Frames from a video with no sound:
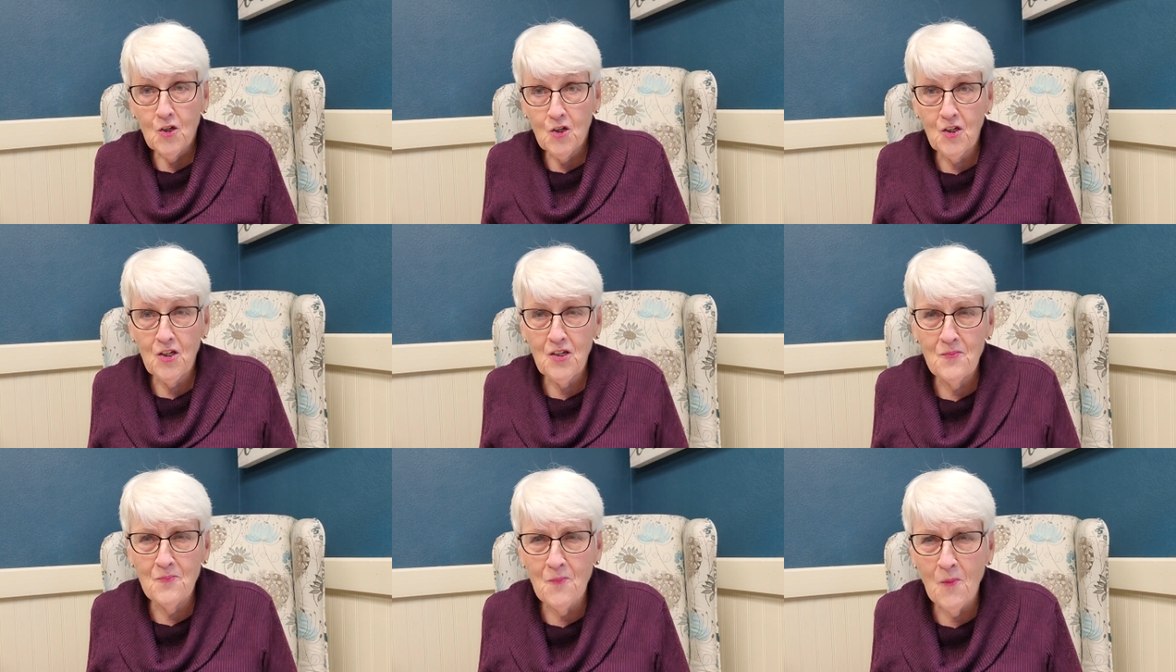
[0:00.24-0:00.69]

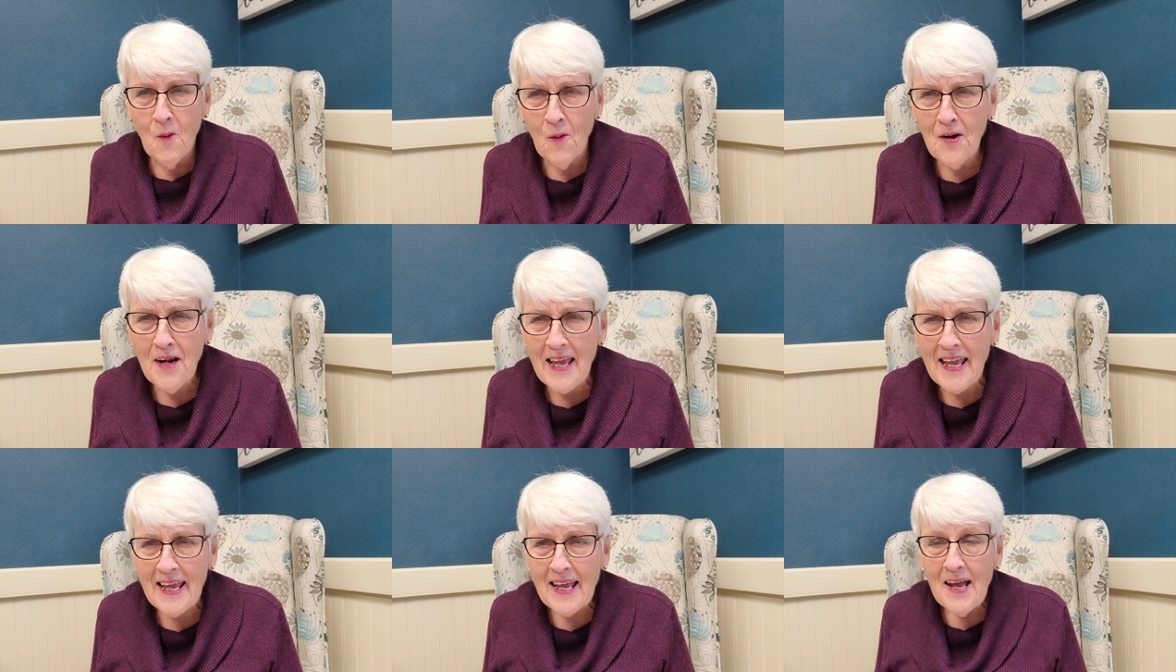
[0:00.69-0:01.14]
Good
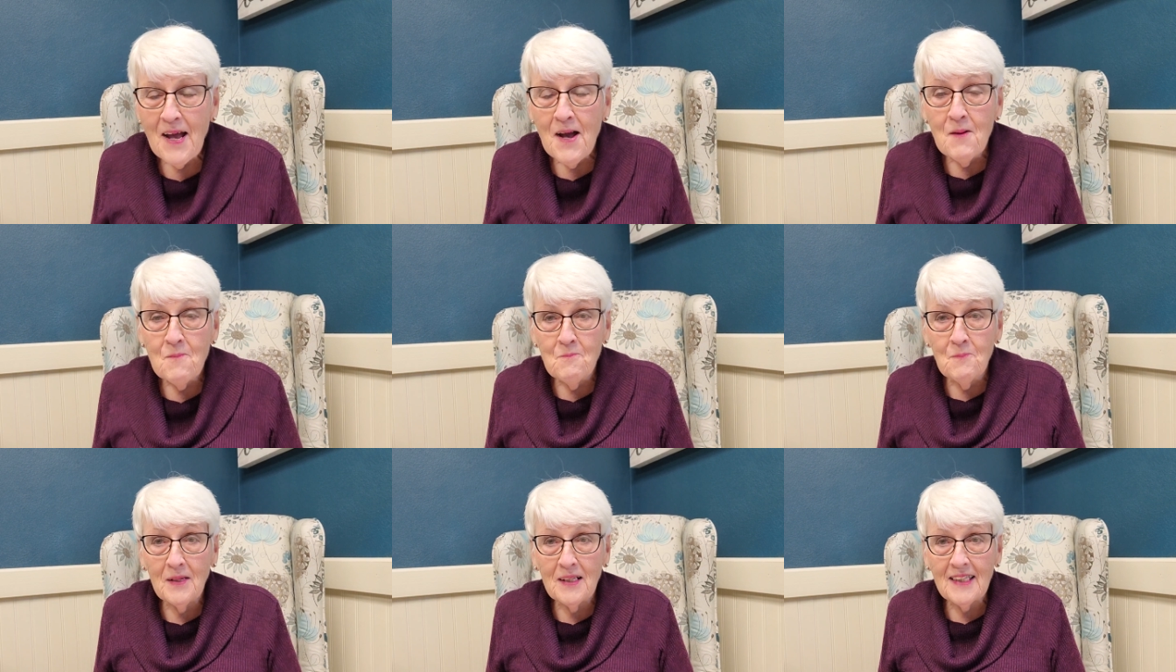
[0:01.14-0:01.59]
morning.
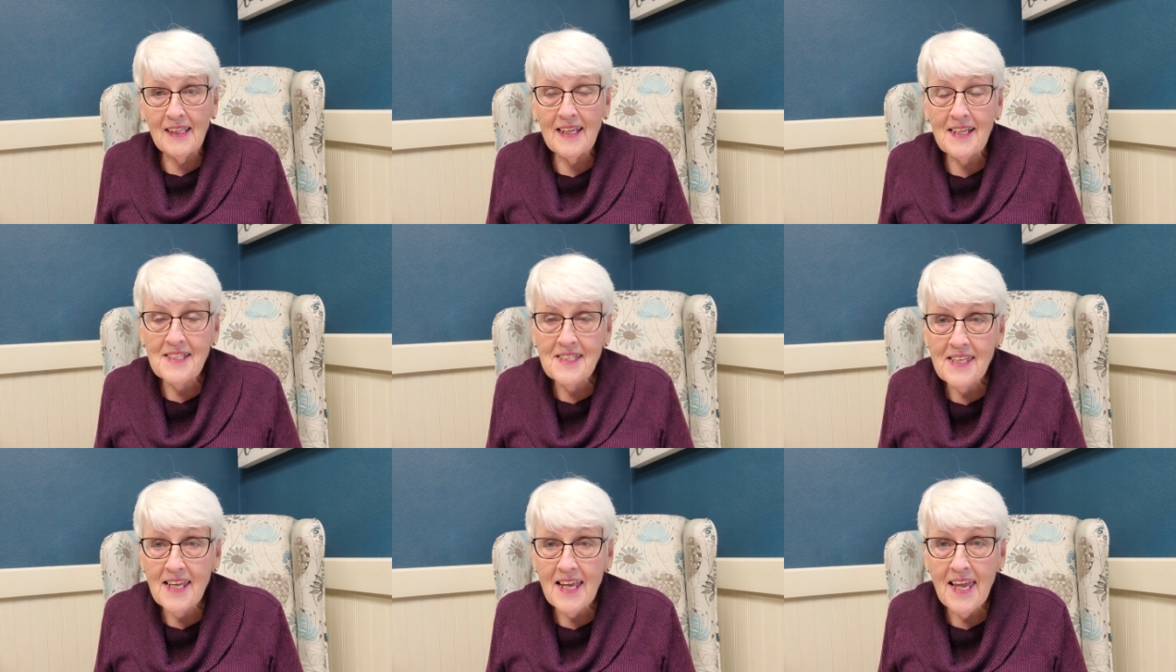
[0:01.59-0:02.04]

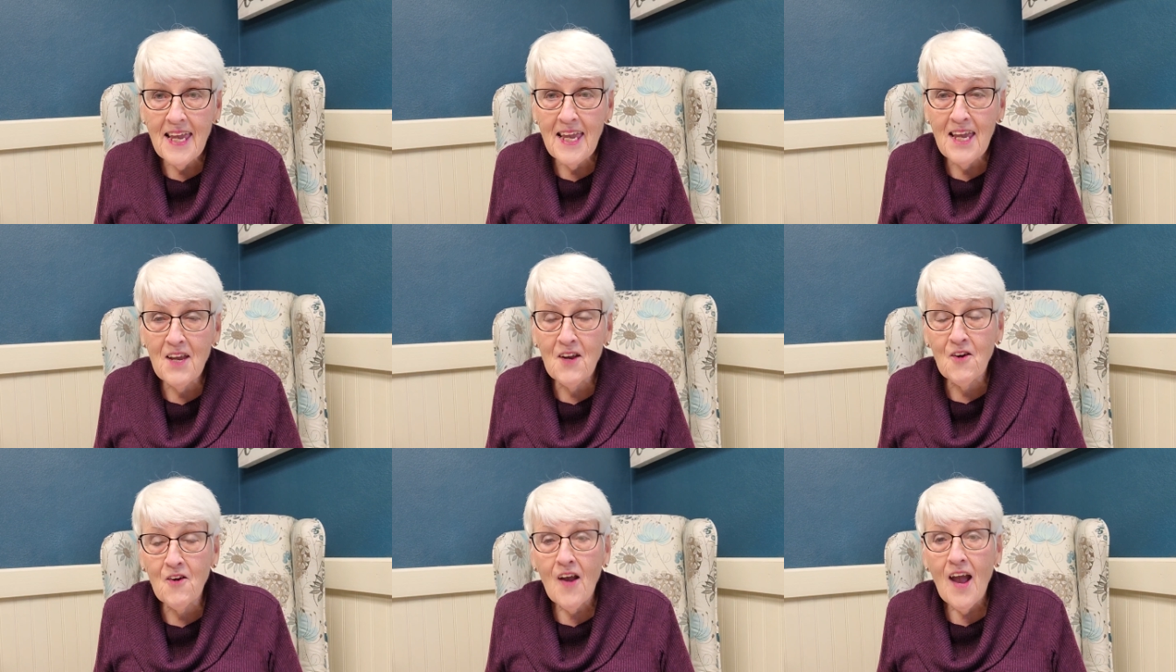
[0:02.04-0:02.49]
Melissa
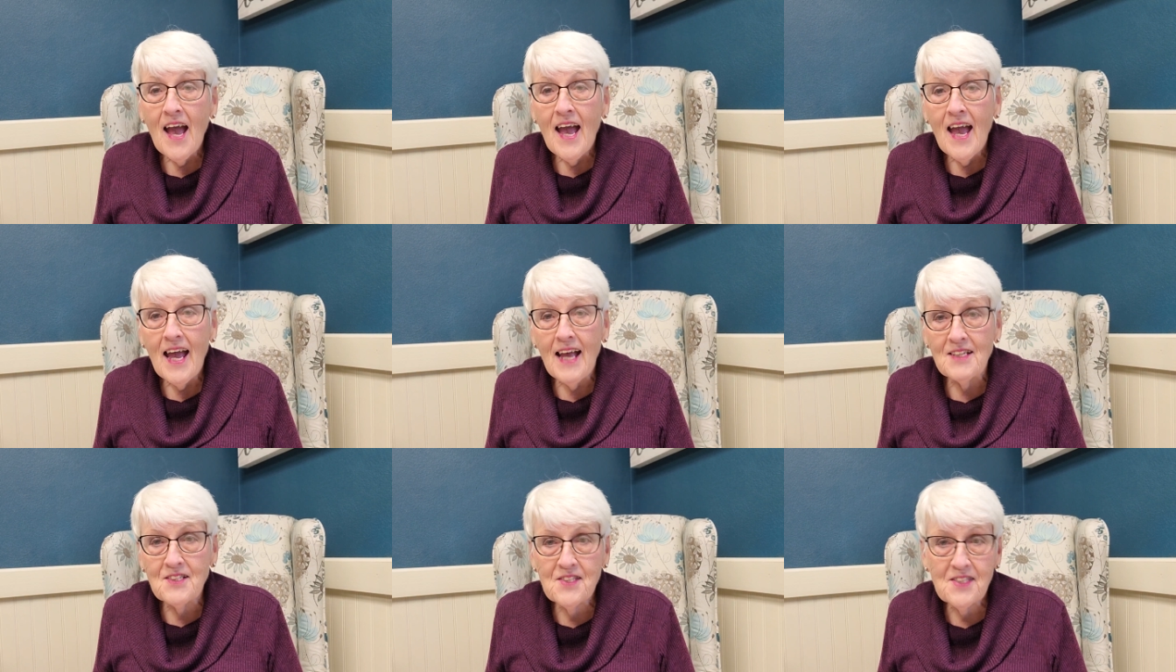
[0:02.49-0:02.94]
here
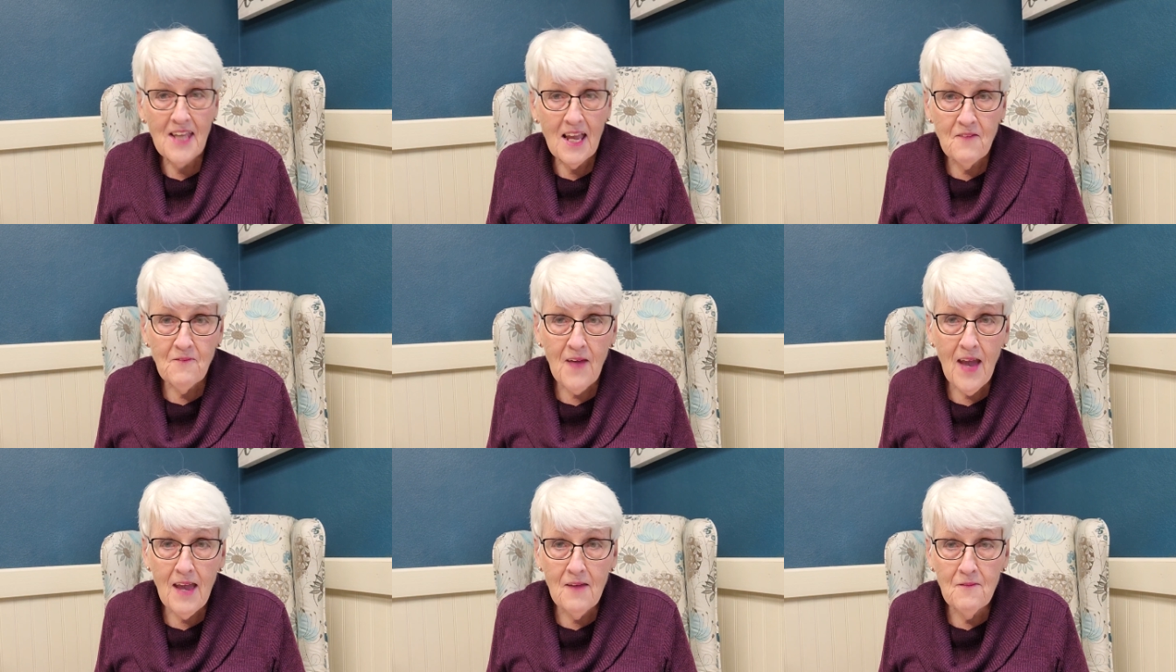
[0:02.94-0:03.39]
at
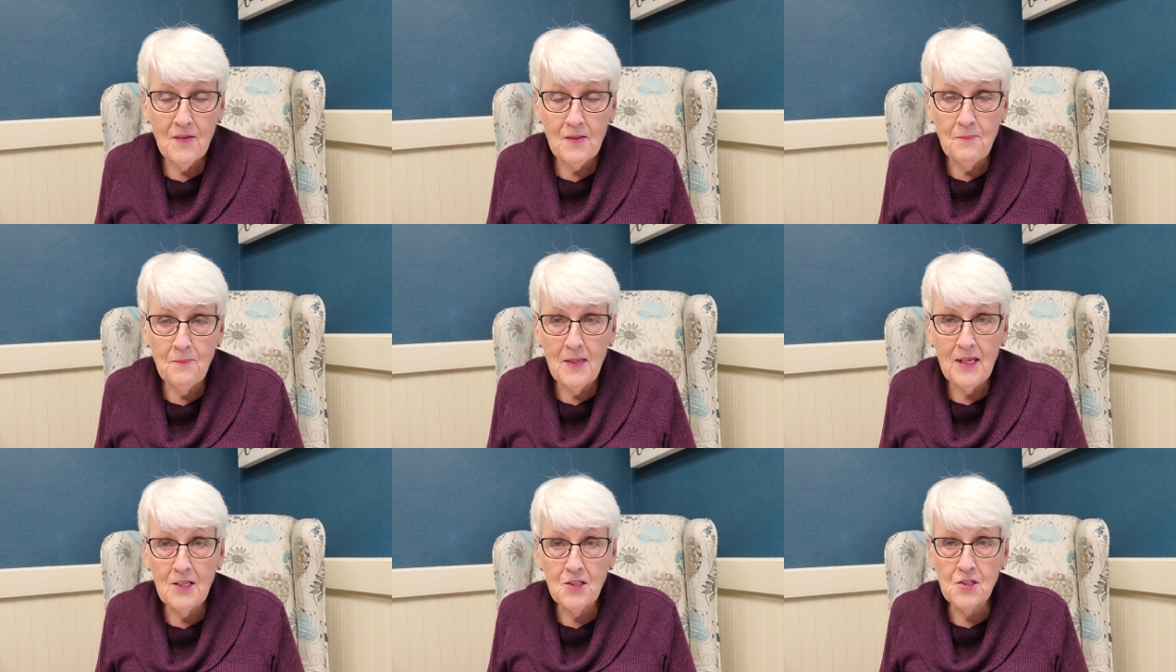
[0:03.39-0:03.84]
Safe Haven
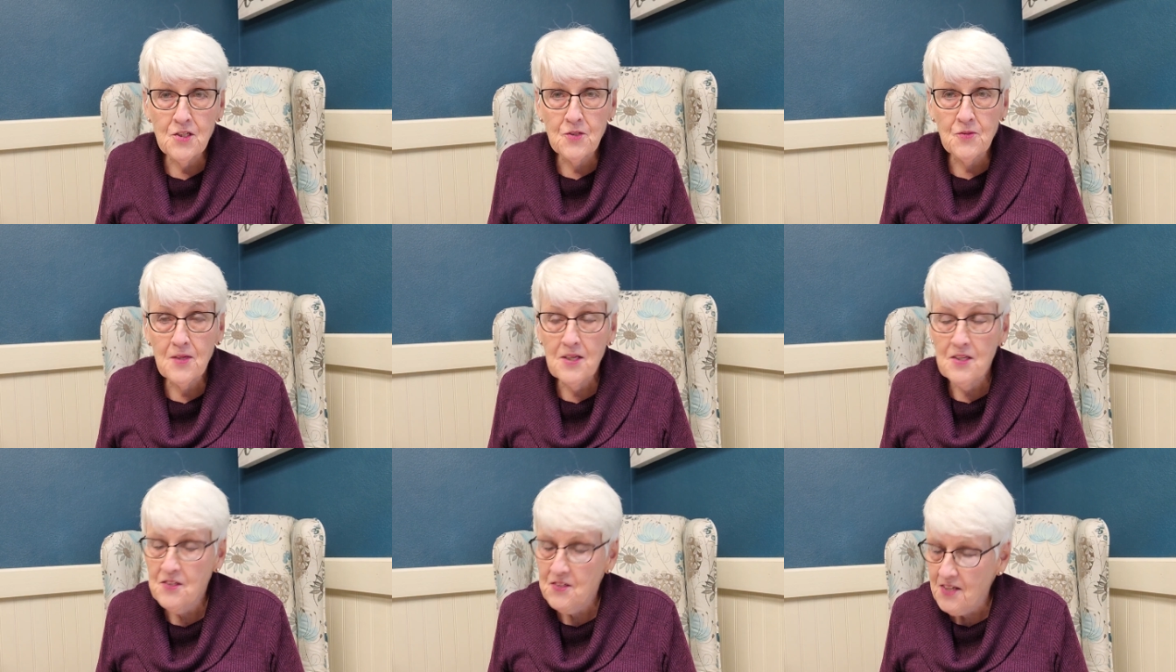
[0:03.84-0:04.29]
Ministries.